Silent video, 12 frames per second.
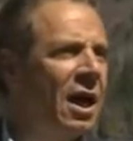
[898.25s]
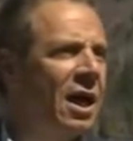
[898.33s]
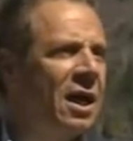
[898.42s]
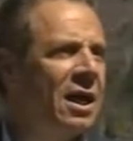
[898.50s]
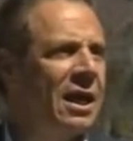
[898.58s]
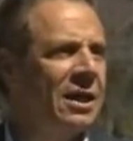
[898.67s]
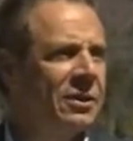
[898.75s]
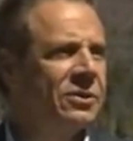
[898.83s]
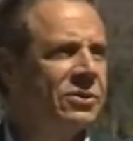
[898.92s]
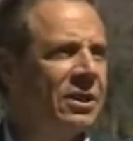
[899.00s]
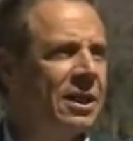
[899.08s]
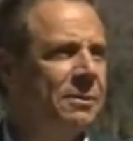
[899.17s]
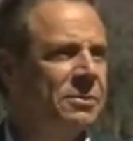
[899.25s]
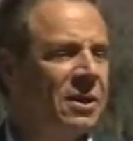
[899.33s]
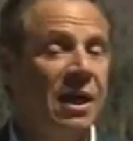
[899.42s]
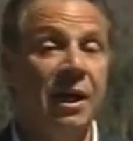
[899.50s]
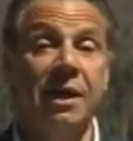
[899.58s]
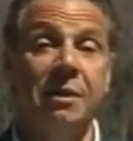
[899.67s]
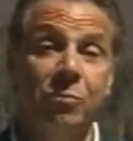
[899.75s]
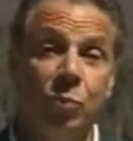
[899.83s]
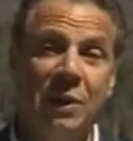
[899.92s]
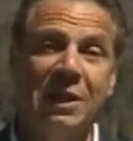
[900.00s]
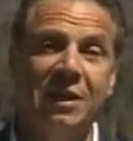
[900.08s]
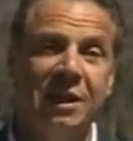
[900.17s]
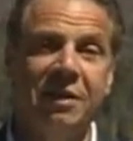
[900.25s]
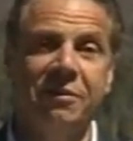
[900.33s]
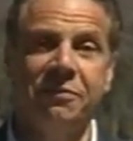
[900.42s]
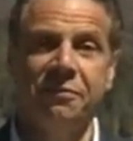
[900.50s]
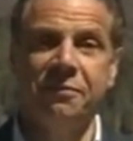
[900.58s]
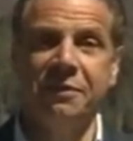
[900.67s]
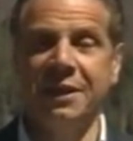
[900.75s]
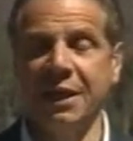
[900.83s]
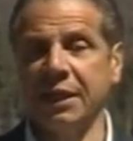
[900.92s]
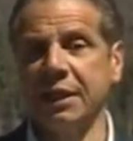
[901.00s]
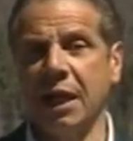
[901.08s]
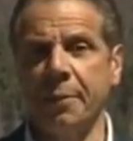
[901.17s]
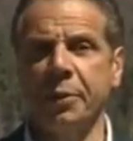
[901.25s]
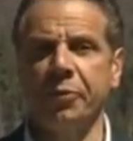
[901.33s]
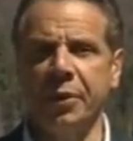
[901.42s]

At the same time, we live in economic